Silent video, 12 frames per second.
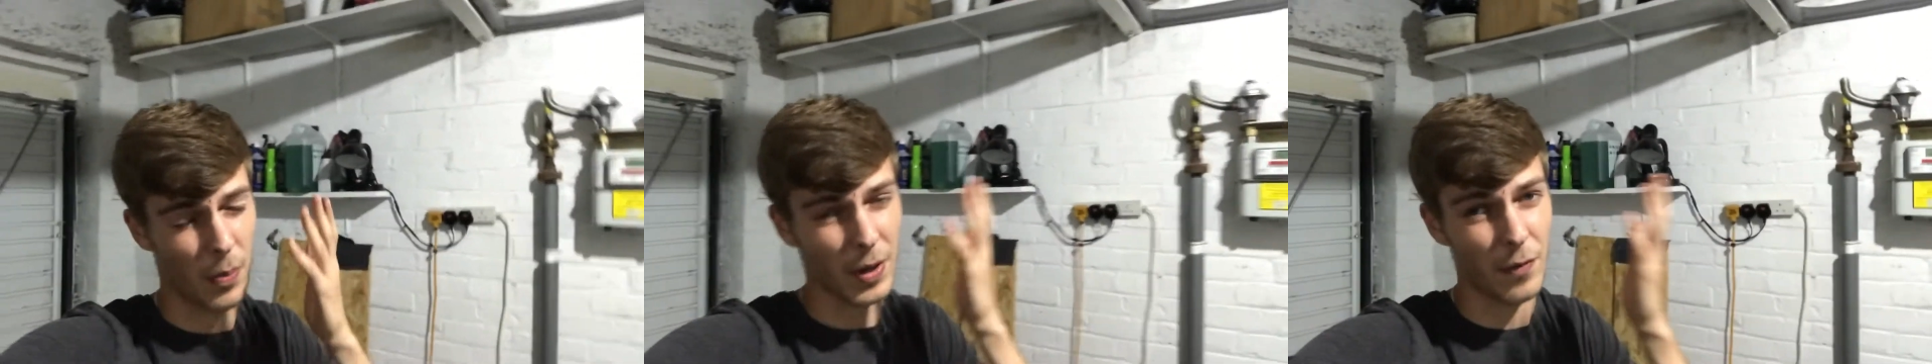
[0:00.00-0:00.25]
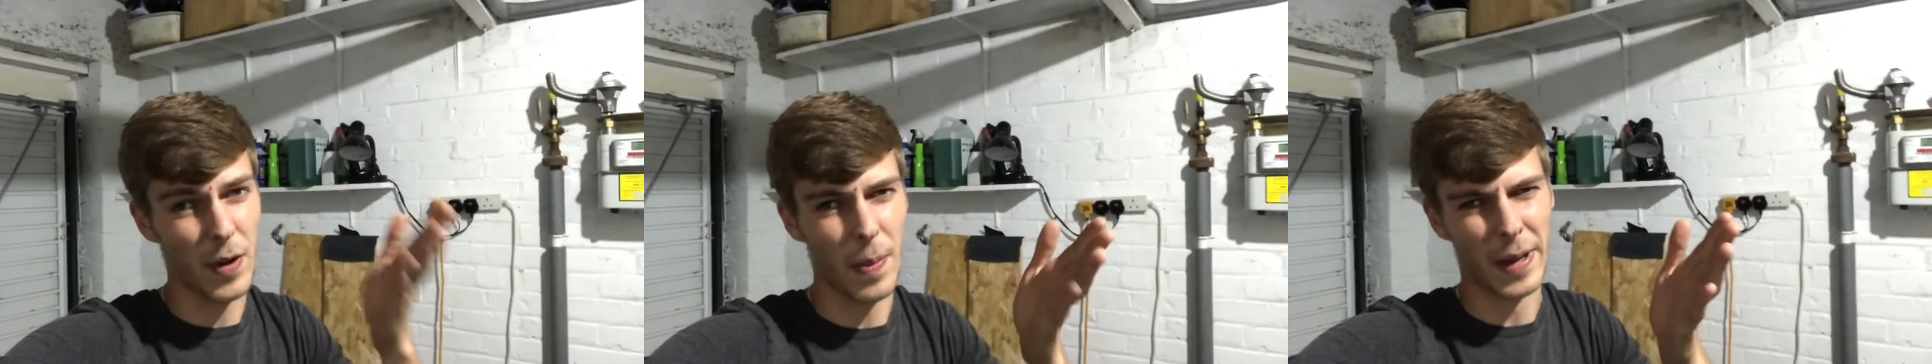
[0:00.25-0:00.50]
I'm going
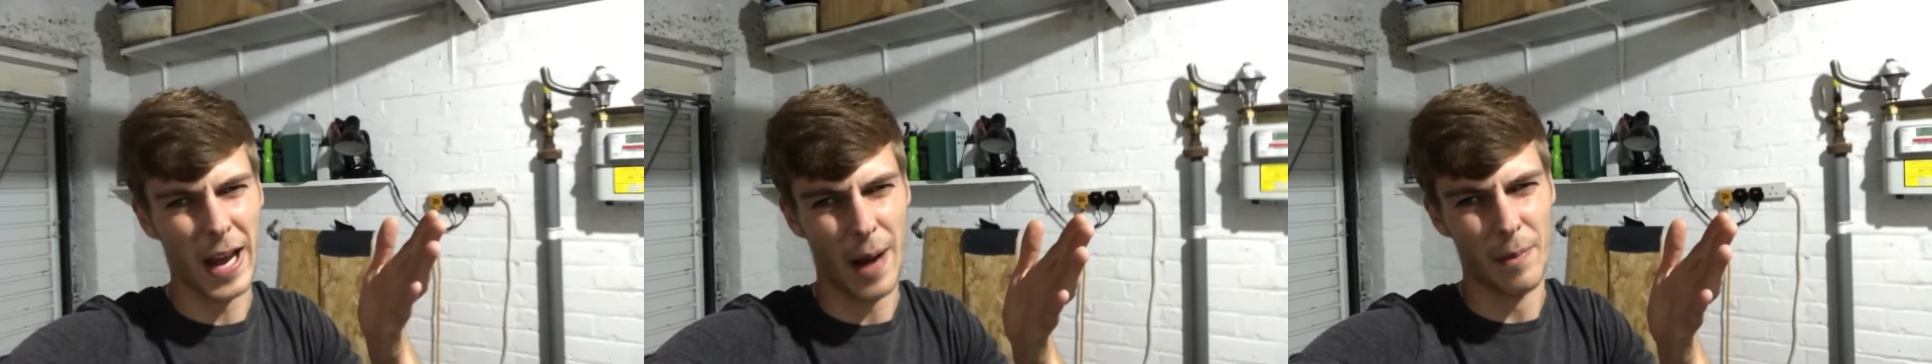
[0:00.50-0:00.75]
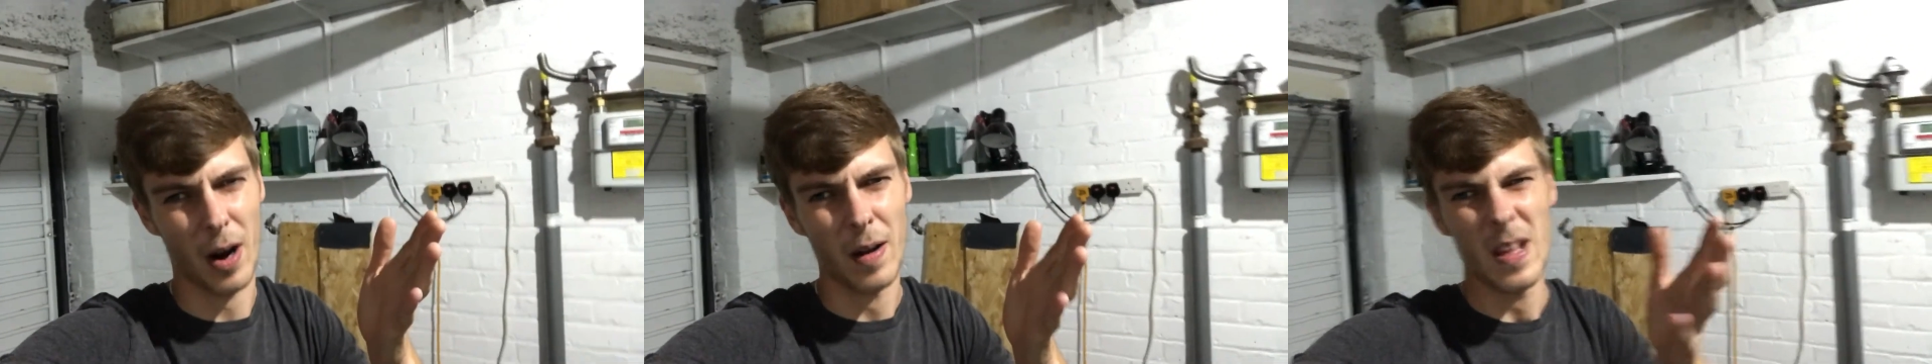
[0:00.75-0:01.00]
to flip the
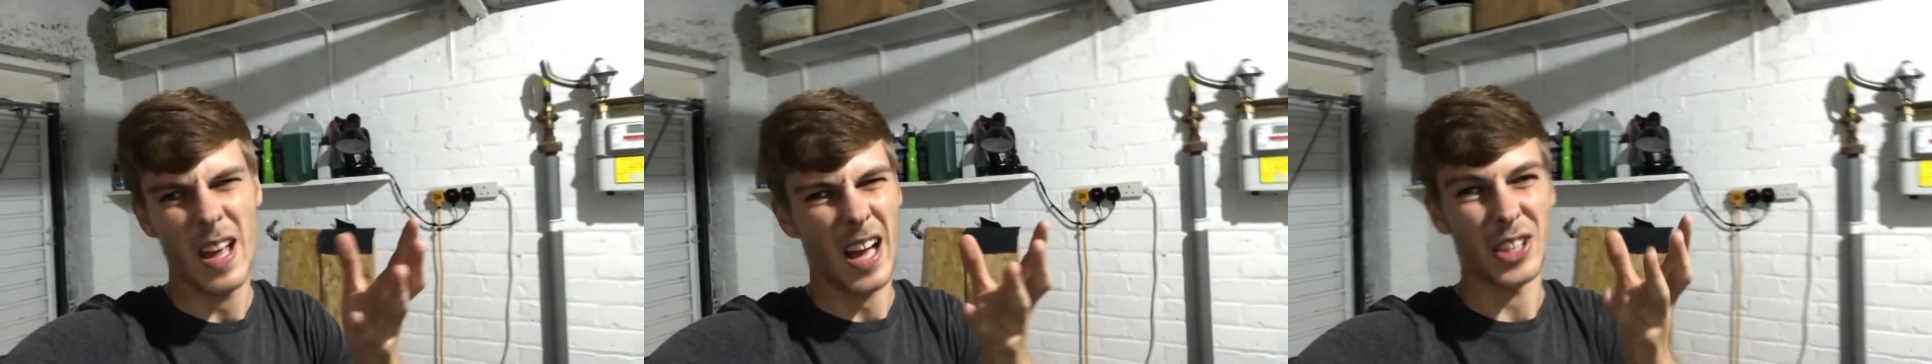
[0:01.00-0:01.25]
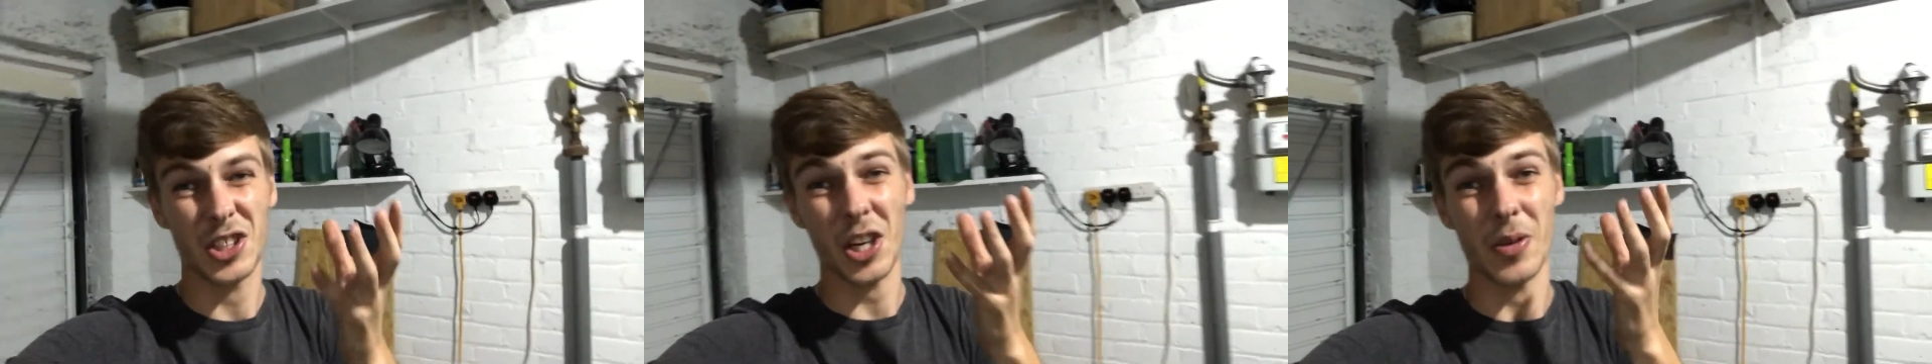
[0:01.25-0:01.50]
camera
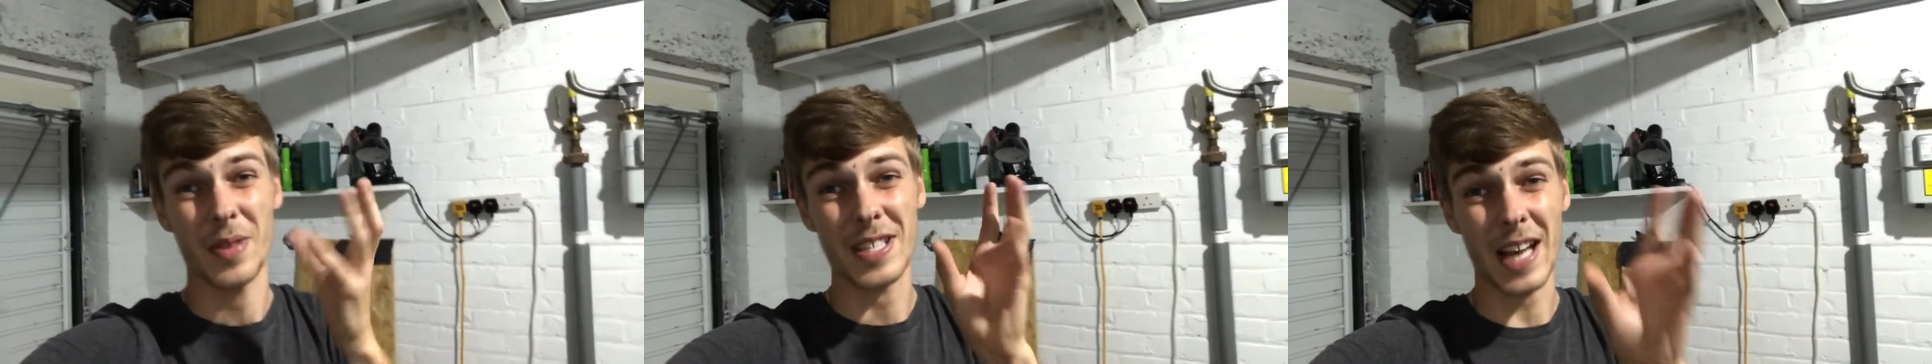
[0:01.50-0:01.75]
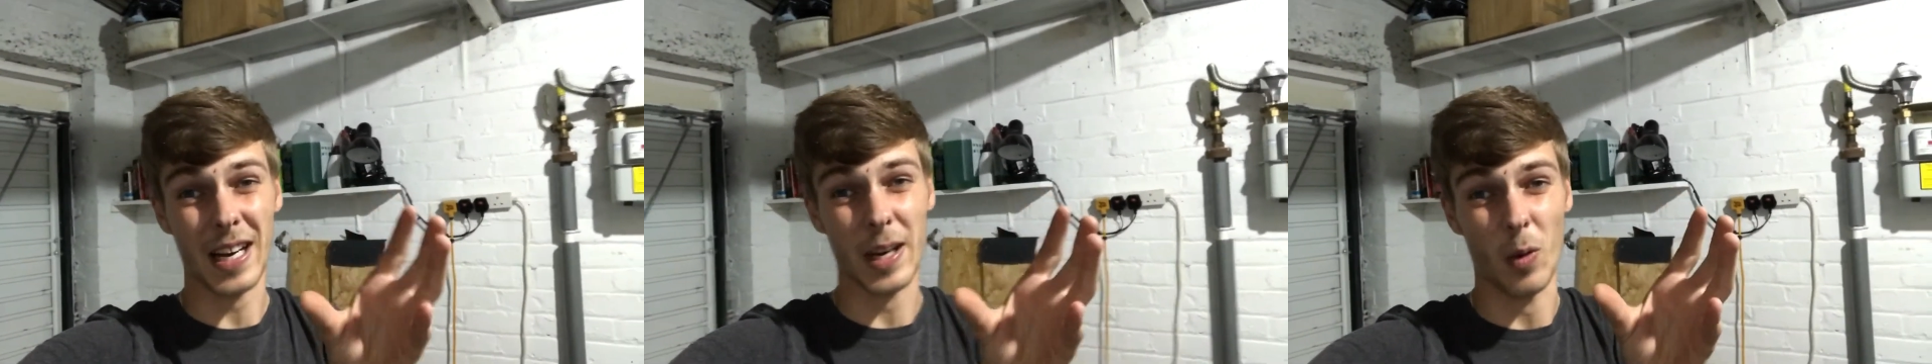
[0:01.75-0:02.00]
and show you
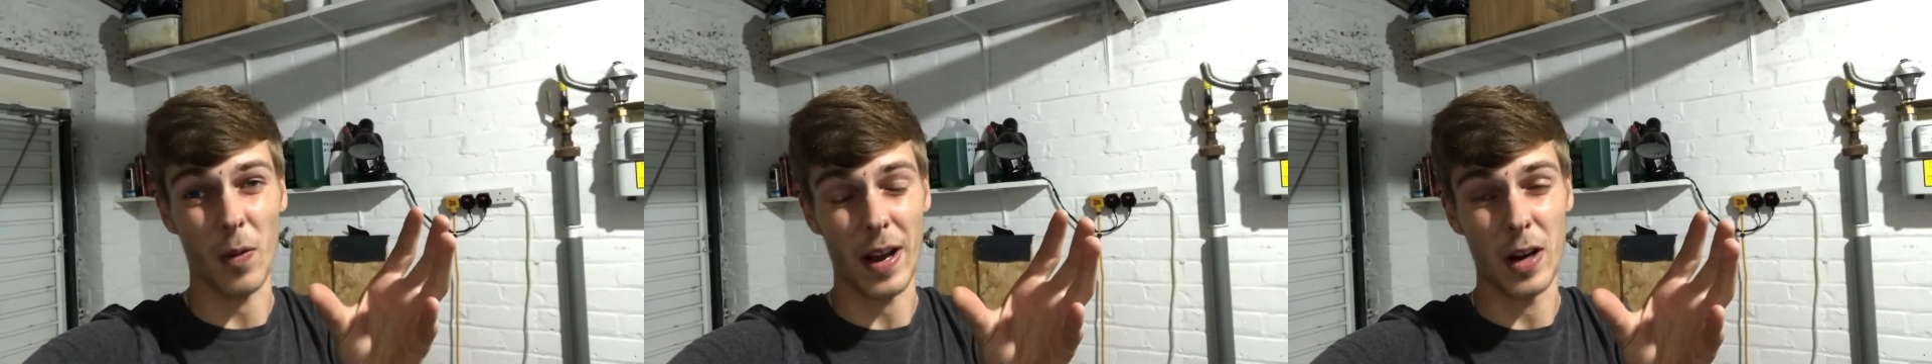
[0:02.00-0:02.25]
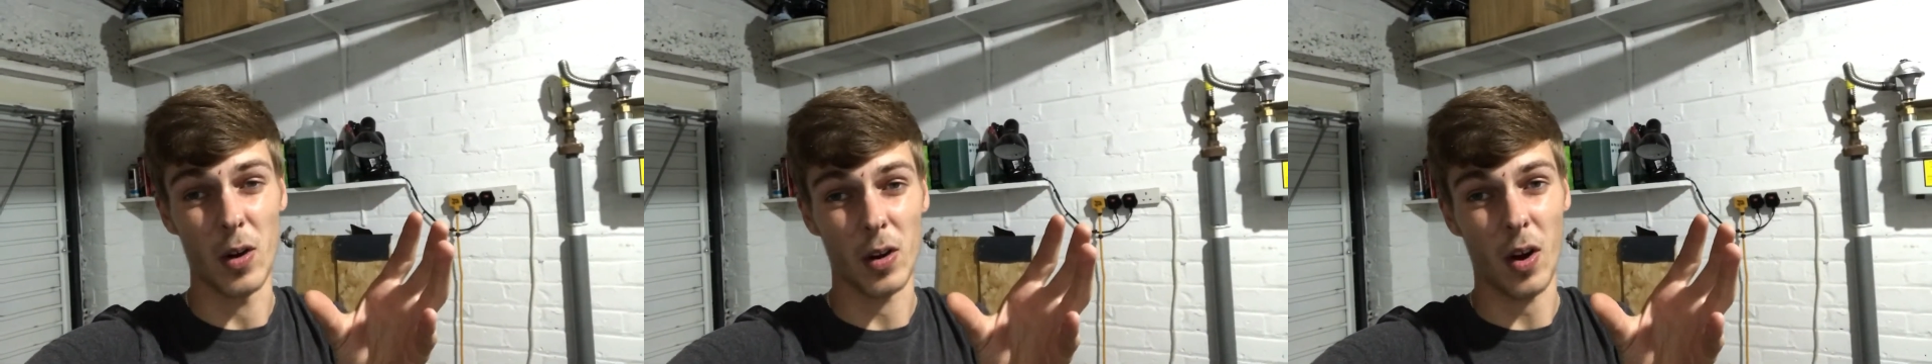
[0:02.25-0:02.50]
exactly what
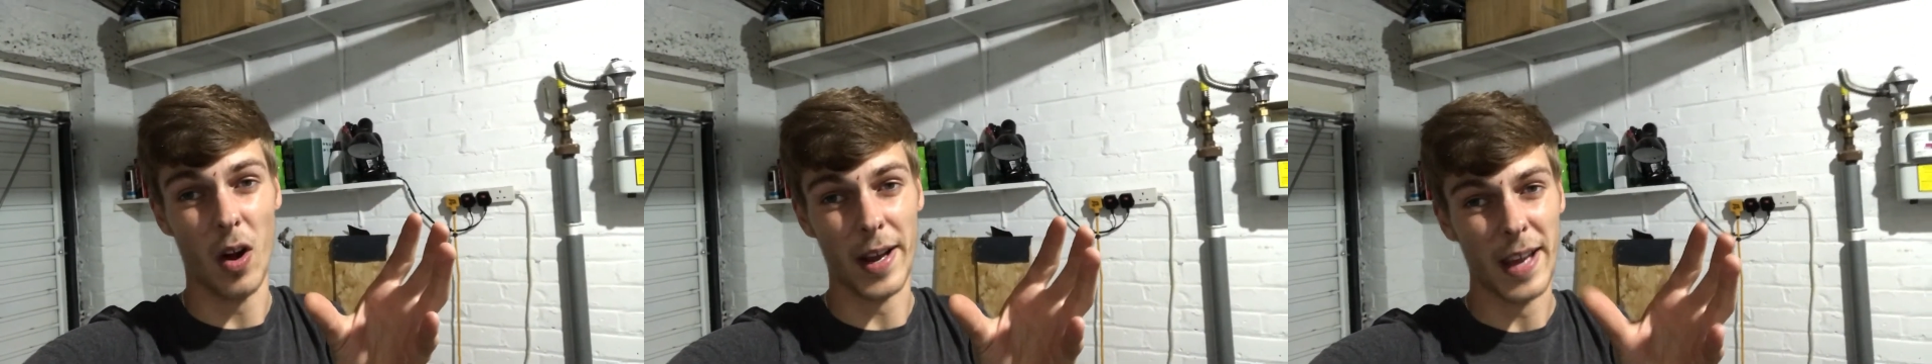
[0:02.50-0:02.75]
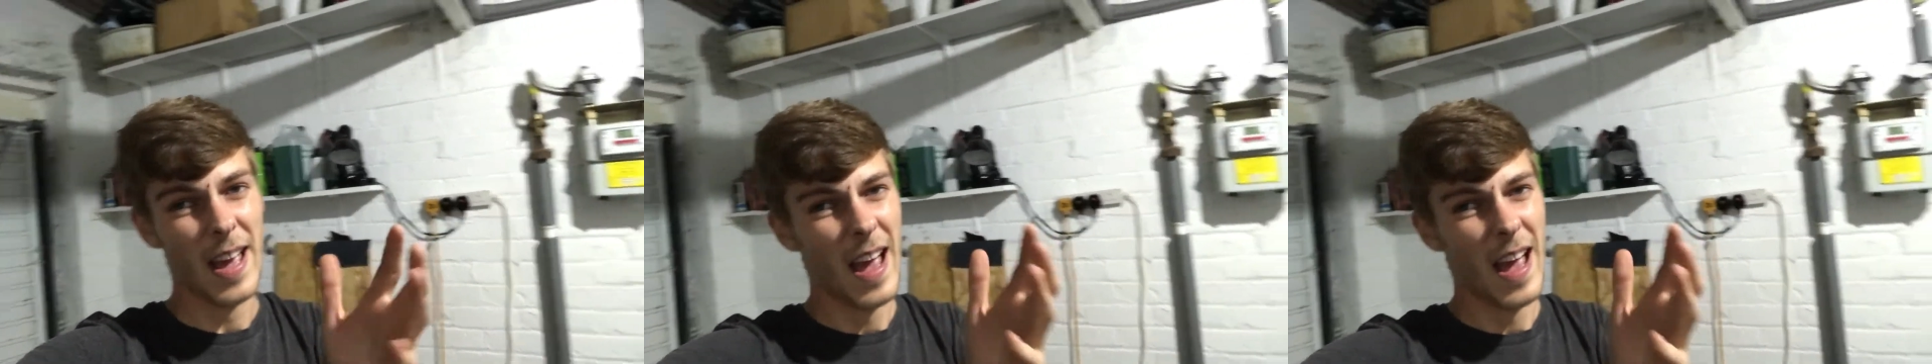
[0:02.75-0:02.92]
they look like,